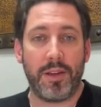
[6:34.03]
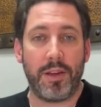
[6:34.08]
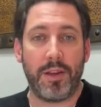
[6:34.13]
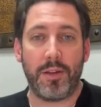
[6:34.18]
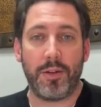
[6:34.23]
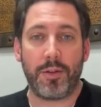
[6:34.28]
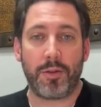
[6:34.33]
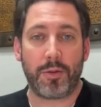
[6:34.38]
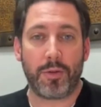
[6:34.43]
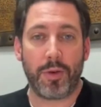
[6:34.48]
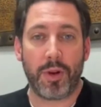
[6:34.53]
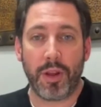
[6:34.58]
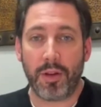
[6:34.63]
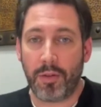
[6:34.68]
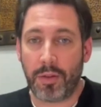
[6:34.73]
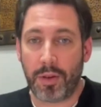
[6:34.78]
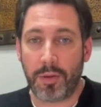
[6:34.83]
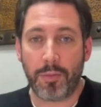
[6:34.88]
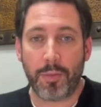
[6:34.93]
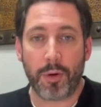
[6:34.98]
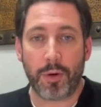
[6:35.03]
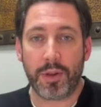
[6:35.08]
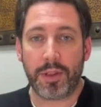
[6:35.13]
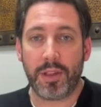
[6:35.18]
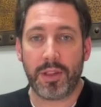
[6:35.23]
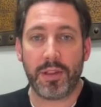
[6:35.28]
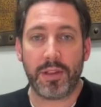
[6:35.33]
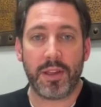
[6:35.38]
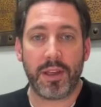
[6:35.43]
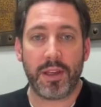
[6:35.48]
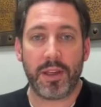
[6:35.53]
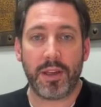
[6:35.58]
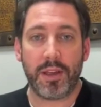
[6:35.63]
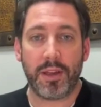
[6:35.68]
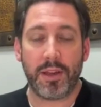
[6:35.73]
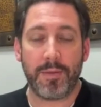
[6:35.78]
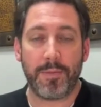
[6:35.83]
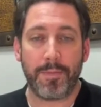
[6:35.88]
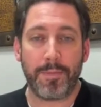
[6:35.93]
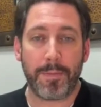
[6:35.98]
incredibly important
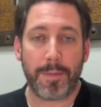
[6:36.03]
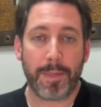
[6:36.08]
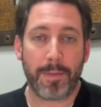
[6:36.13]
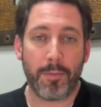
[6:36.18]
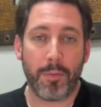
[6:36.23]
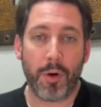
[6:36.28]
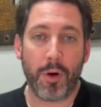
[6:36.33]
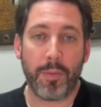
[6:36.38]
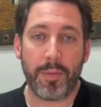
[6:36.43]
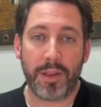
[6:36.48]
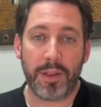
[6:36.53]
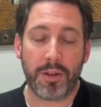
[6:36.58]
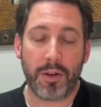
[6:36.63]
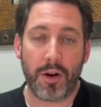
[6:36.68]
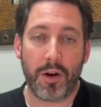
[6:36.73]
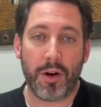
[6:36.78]
moment